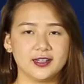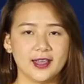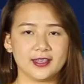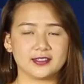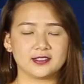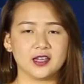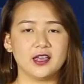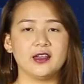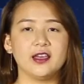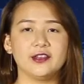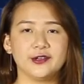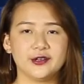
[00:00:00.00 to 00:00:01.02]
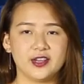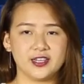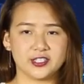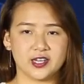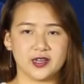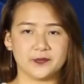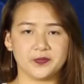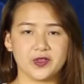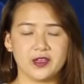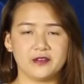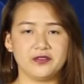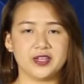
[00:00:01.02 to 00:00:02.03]
Next, in Indonesia,
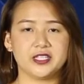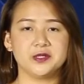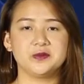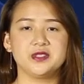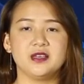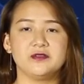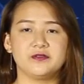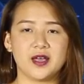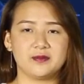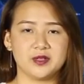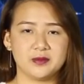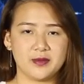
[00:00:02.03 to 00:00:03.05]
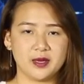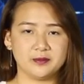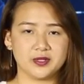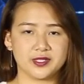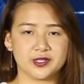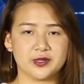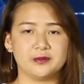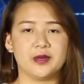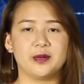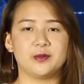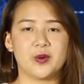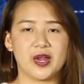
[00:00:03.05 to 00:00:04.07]
victims and family members
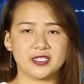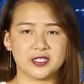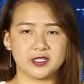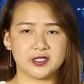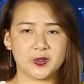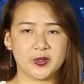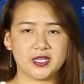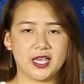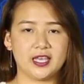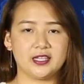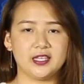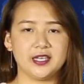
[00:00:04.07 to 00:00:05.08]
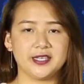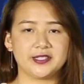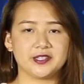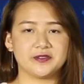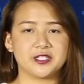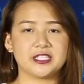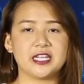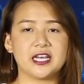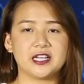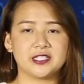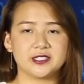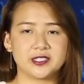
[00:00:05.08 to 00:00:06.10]
commemorated 28 years of the
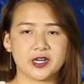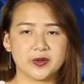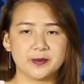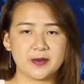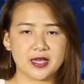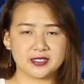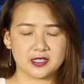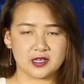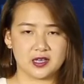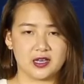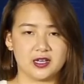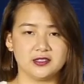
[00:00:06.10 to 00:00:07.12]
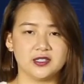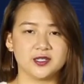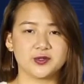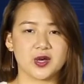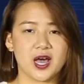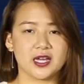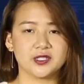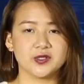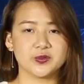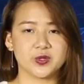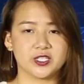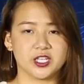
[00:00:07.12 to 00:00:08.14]
Talang Sari massacre under
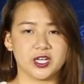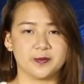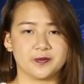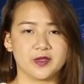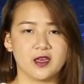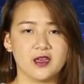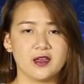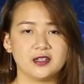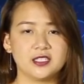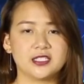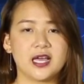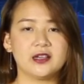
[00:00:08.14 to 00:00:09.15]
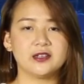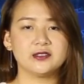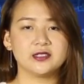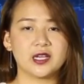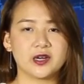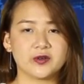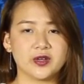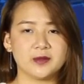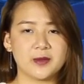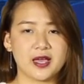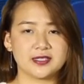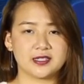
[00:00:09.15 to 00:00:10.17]
Suharto's regime. The Talang Sari
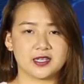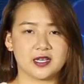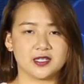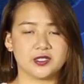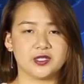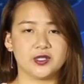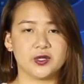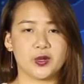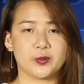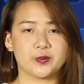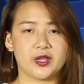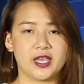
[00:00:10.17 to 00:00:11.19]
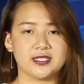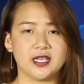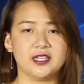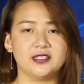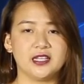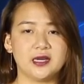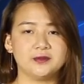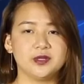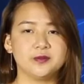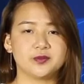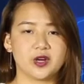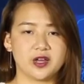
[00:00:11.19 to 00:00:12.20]
massacre took place in
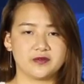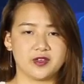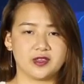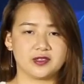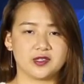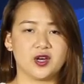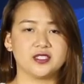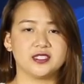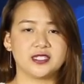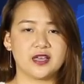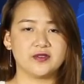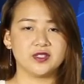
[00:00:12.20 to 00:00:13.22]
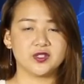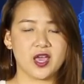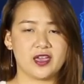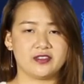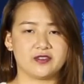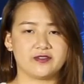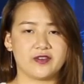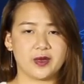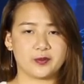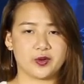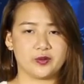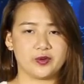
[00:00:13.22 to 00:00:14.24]
Lampung province on 7 to 8
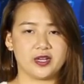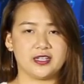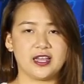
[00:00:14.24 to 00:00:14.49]
February